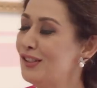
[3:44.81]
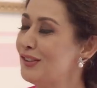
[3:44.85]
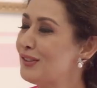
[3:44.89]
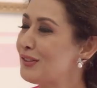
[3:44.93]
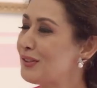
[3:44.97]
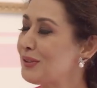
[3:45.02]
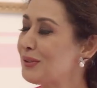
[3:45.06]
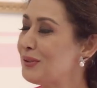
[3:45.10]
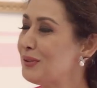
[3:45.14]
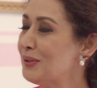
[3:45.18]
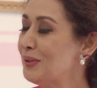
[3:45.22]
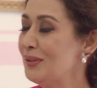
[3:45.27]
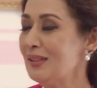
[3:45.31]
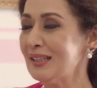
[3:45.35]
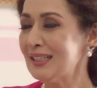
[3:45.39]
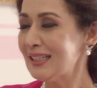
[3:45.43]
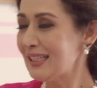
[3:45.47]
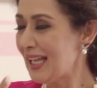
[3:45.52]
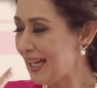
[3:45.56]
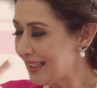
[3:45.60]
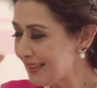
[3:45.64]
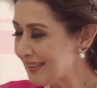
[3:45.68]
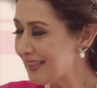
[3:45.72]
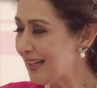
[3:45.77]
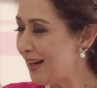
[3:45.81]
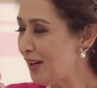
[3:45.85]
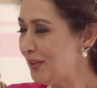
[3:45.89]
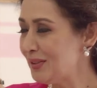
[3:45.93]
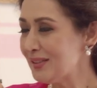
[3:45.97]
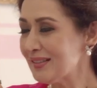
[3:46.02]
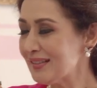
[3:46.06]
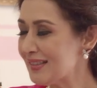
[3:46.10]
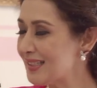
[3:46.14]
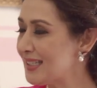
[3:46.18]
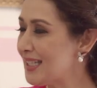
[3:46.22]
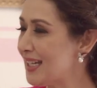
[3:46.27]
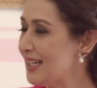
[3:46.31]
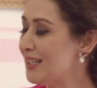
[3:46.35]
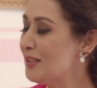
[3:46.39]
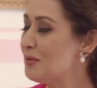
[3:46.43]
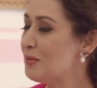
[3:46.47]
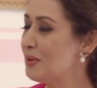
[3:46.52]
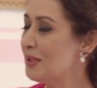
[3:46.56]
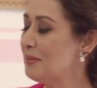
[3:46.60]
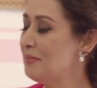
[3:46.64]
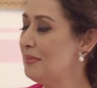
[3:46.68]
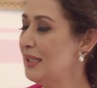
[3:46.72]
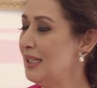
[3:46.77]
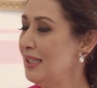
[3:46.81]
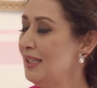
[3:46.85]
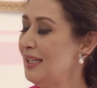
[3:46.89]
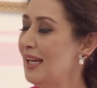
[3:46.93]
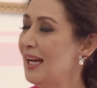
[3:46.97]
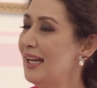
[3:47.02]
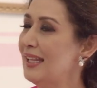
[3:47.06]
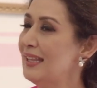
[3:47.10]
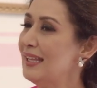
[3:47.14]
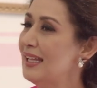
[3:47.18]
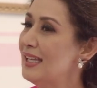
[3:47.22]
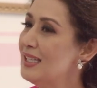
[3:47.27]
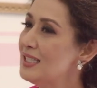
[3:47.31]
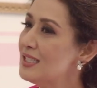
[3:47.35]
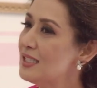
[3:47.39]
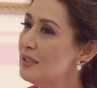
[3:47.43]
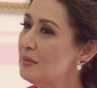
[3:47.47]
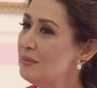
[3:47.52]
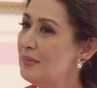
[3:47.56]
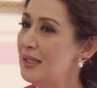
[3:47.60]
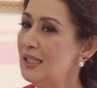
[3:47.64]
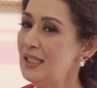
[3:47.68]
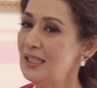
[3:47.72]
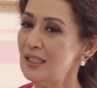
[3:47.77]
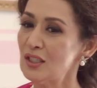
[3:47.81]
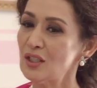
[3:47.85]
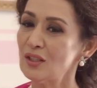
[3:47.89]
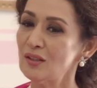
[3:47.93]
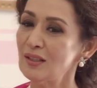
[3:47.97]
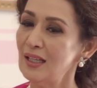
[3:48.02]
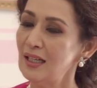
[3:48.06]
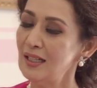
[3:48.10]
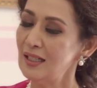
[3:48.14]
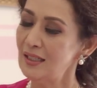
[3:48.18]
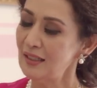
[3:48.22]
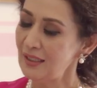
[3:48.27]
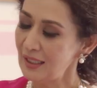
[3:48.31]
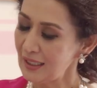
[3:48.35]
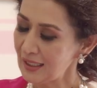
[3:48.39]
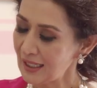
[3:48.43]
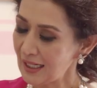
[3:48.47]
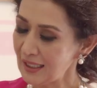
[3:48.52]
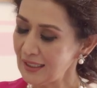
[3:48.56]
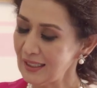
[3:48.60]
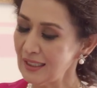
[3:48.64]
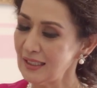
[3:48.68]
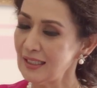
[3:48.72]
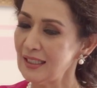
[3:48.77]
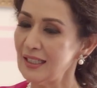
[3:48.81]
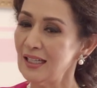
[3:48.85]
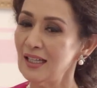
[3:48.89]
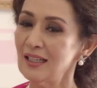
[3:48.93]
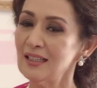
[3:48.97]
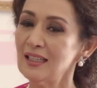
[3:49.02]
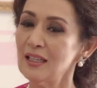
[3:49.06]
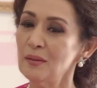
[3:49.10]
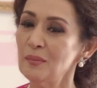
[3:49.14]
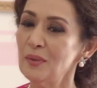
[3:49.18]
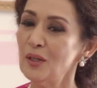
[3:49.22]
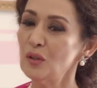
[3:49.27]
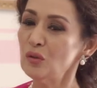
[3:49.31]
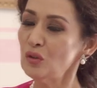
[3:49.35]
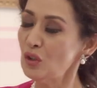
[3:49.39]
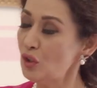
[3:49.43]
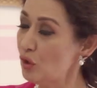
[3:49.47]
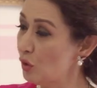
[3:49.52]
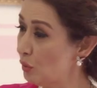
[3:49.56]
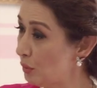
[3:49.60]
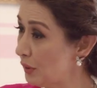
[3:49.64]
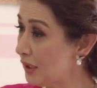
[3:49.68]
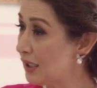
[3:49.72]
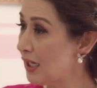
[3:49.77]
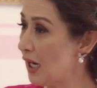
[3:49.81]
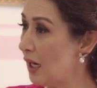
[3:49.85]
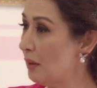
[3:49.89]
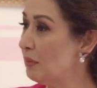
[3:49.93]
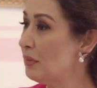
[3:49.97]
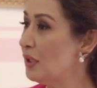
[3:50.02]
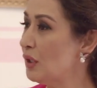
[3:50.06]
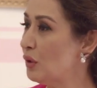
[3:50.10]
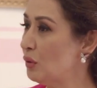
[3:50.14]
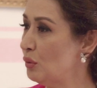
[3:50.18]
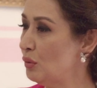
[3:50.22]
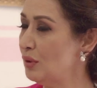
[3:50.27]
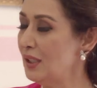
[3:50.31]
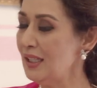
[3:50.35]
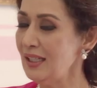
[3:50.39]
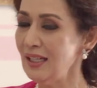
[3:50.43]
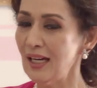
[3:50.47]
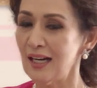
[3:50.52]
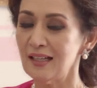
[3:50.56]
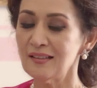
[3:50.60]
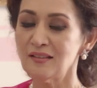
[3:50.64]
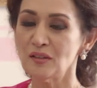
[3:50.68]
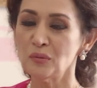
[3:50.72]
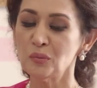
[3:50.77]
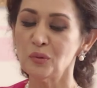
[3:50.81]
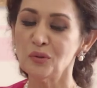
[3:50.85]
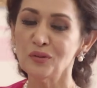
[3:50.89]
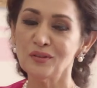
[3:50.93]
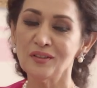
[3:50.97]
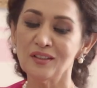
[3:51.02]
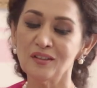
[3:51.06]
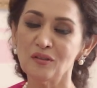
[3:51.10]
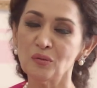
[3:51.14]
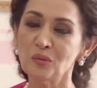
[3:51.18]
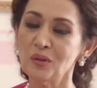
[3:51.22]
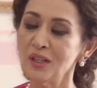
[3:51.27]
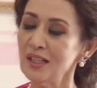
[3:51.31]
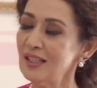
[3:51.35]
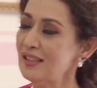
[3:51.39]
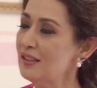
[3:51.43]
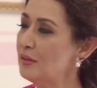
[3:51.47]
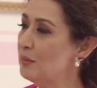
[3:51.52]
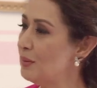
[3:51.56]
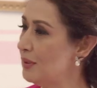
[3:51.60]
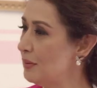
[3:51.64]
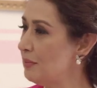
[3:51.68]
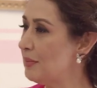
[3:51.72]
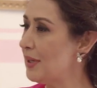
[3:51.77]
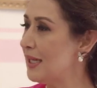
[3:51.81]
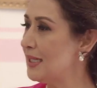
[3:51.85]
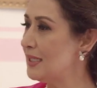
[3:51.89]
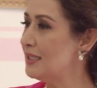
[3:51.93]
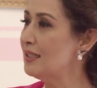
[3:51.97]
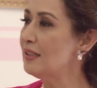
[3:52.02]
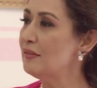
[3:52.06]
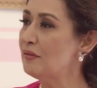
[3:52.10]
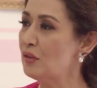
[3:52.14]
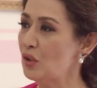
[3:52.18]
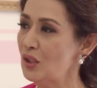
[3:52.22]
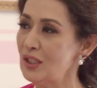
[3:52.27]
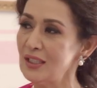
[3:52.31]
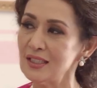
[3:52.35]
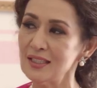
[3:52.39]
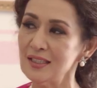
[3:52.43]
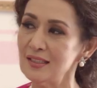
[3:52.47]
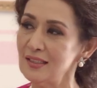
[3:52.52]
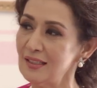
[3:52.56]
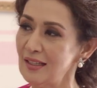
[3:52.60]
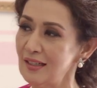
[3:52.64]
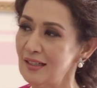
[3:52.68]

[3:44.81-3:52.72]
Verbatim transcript: So that's how it stayed with me. And then when I irada kiya ki main unke upar kaam karungi, I suppose this work has been pending for 18